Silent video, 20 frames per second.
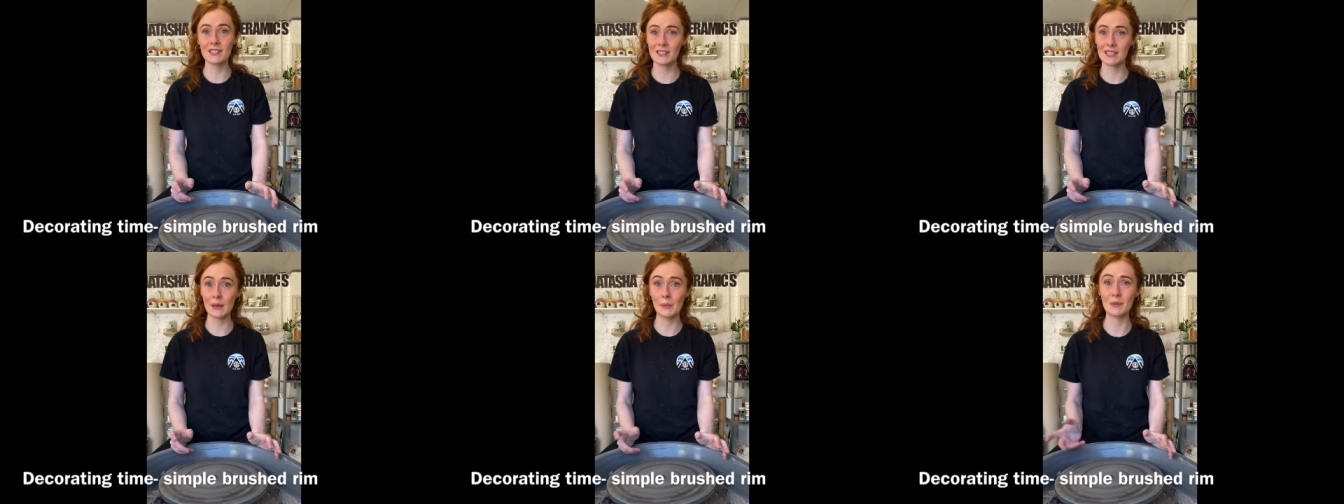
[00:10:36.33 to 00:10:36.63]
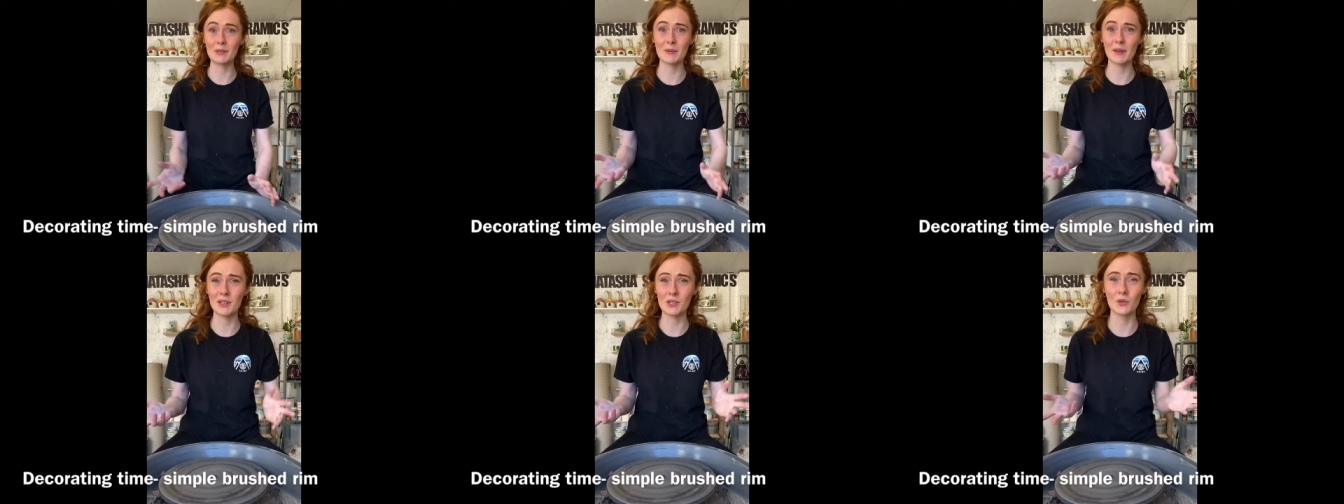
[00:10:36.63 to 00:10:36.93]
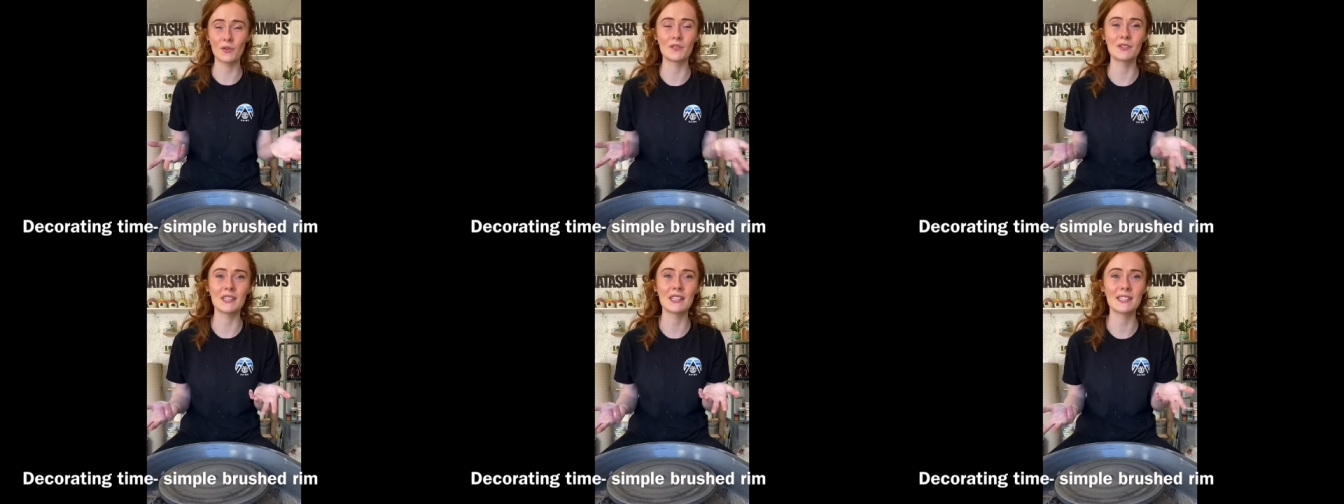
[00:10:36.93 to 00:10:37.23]
the same as my
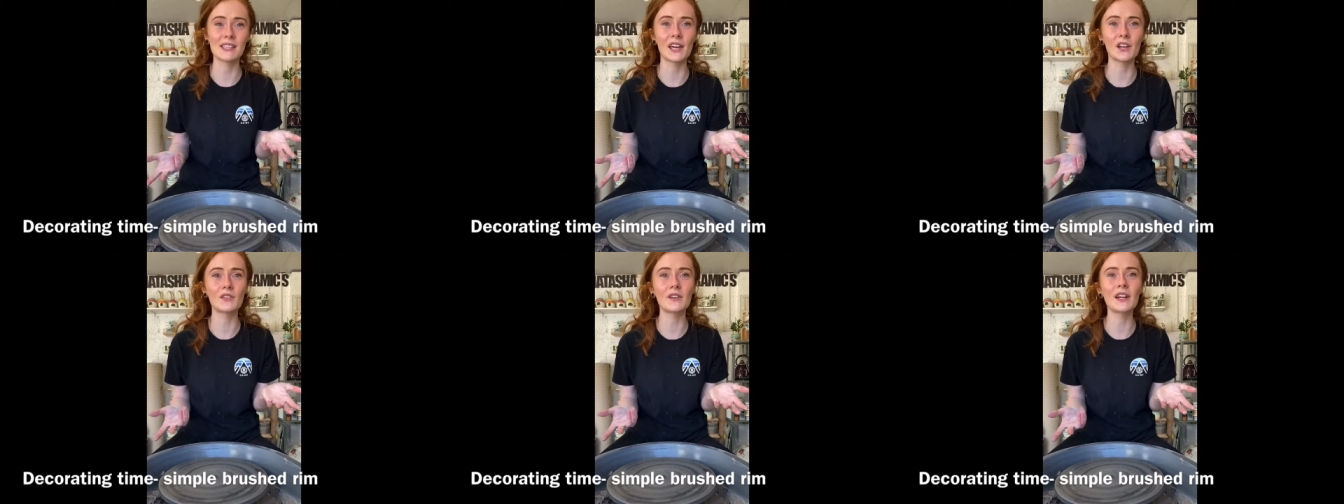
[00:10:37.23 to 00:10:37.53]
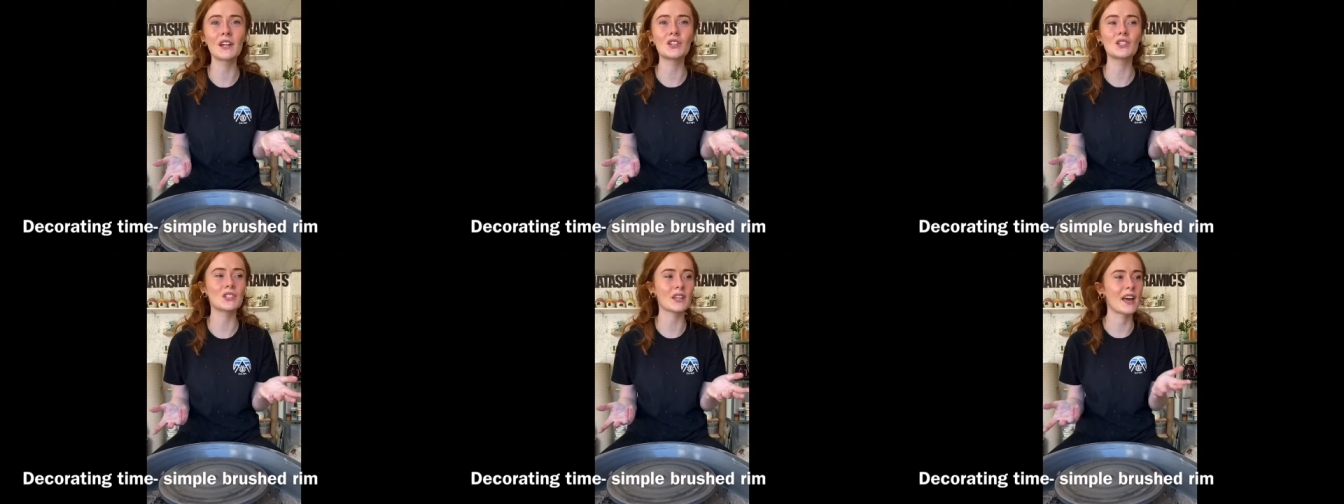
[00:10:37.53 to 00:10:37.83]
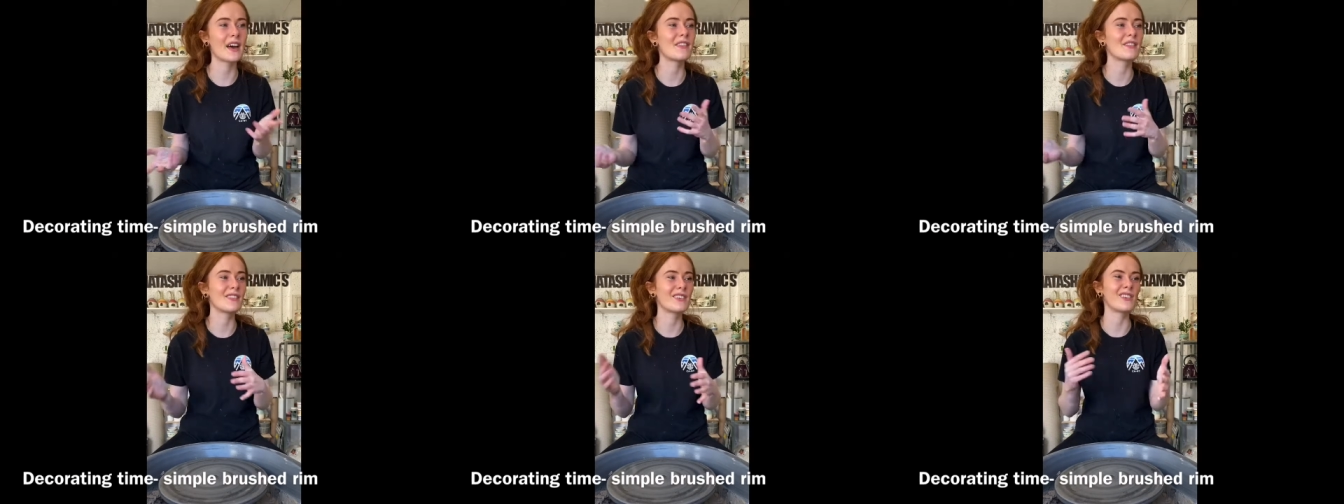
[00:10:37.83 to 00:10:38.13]
Sort of Seaside range,
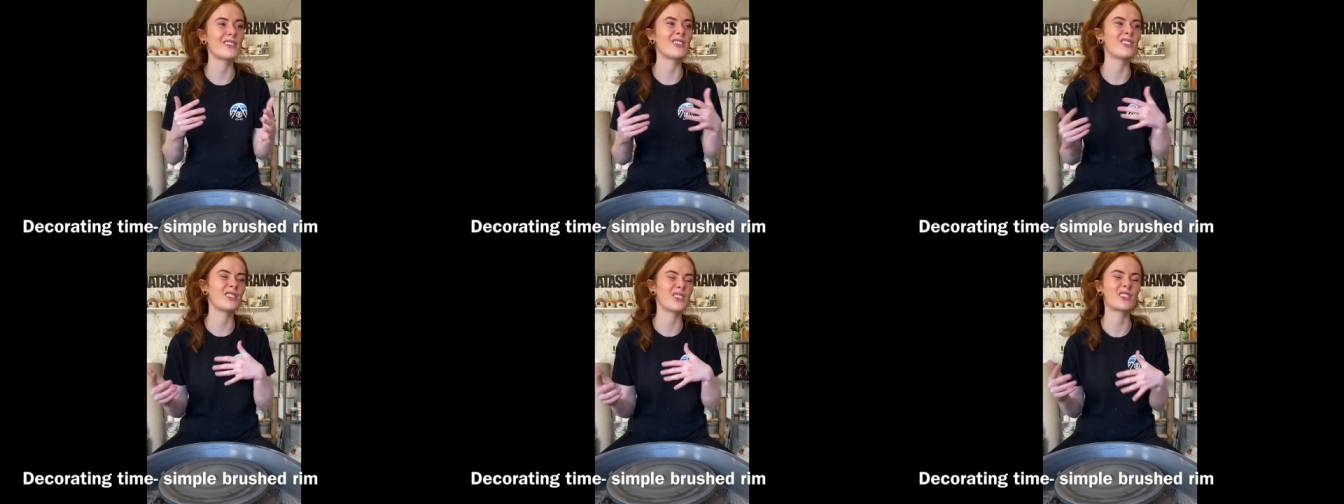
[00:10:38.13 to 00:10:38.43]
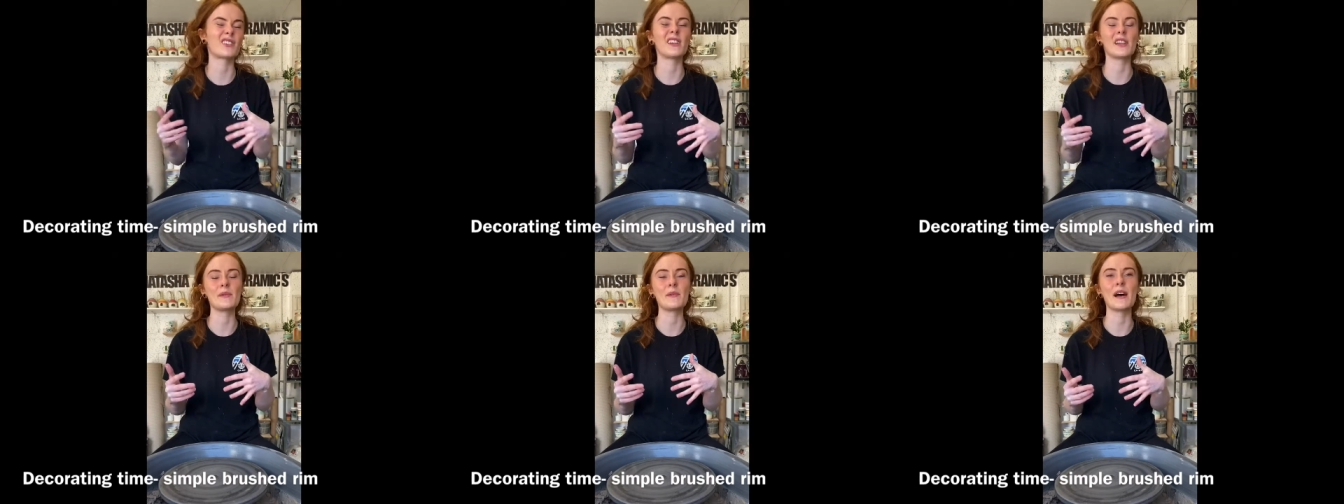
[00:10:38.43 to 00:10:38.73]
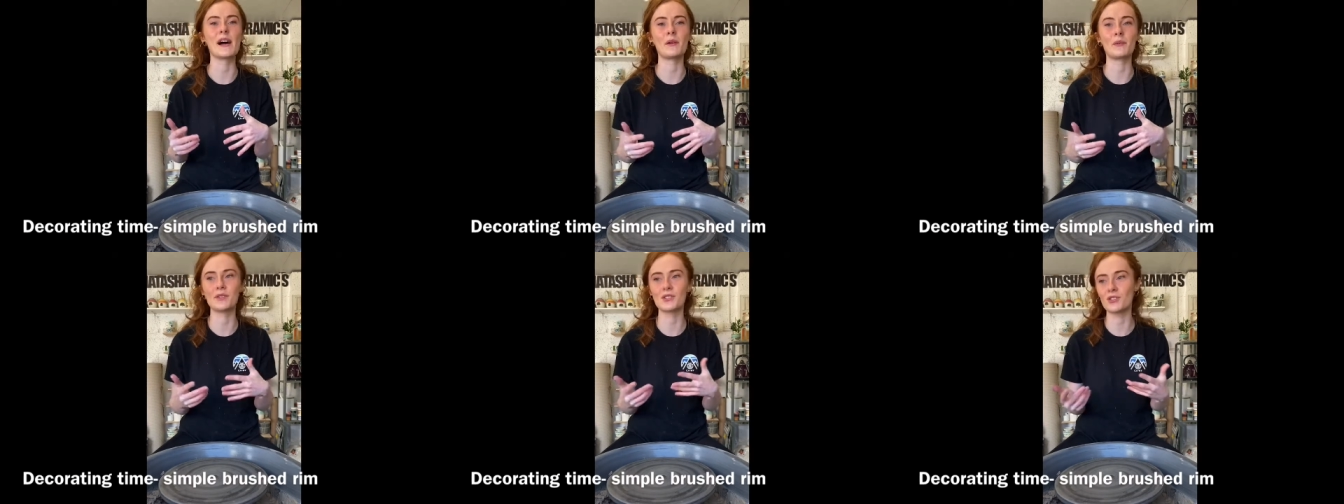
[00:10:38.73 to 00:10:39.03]
and they'll look really
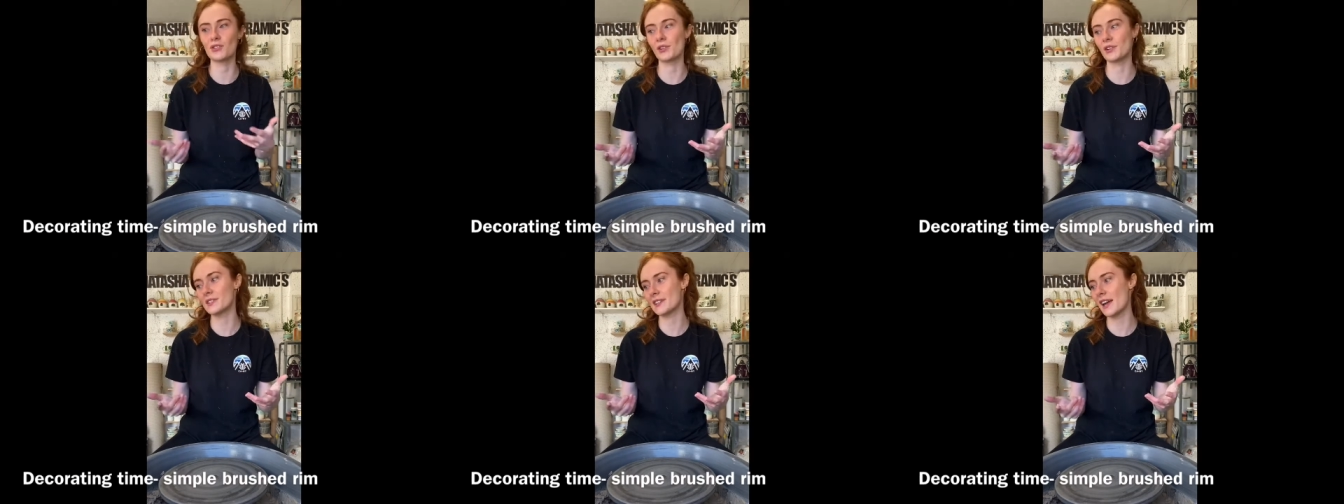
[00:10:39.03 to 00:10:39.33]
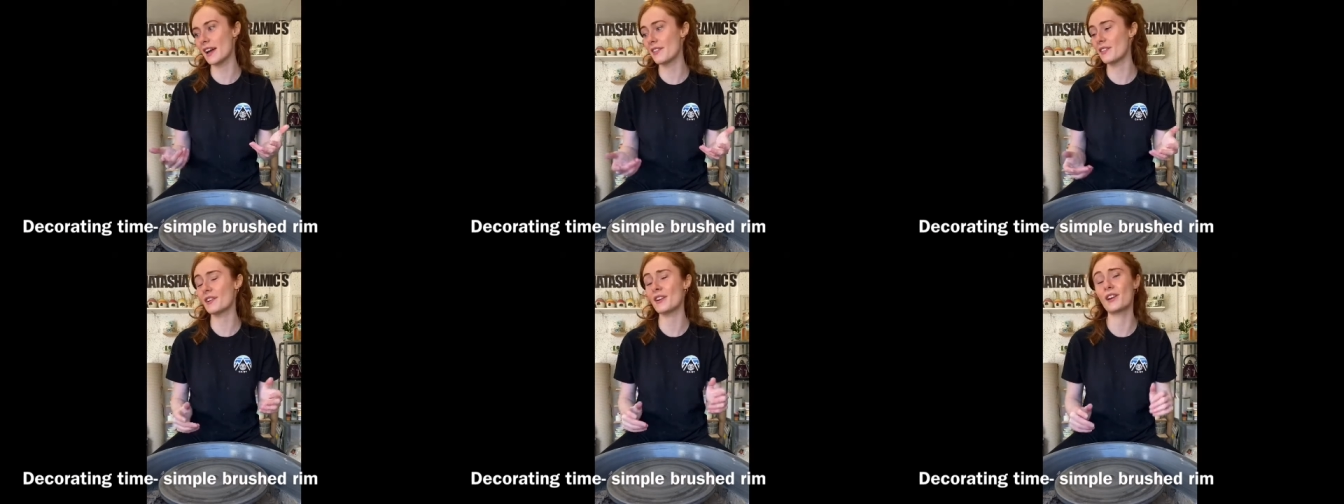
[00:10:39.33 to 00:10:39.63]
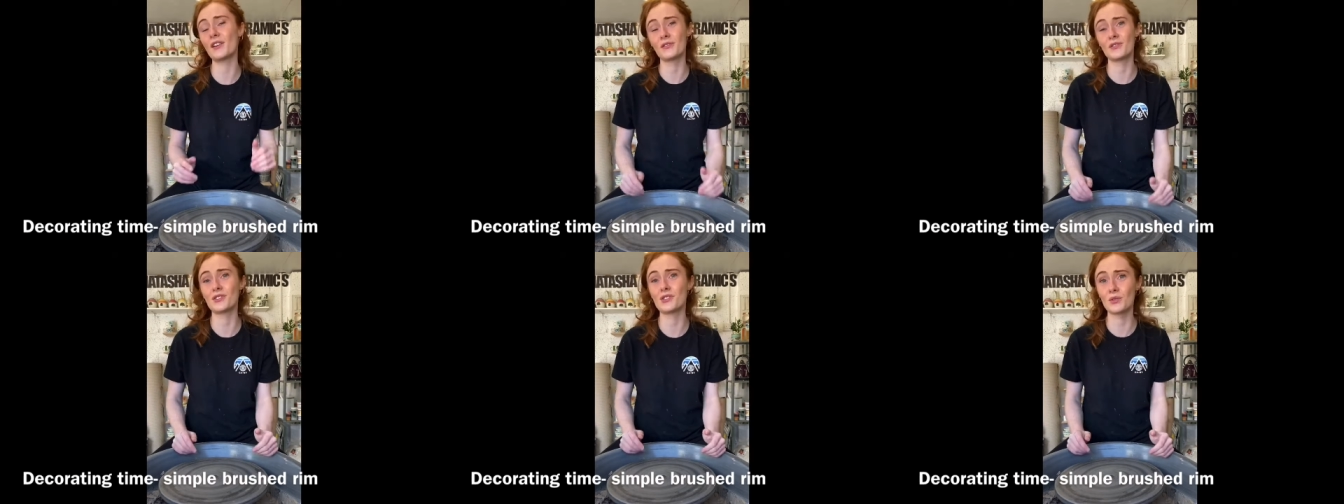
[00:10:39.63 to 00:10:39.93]
well once they're all together and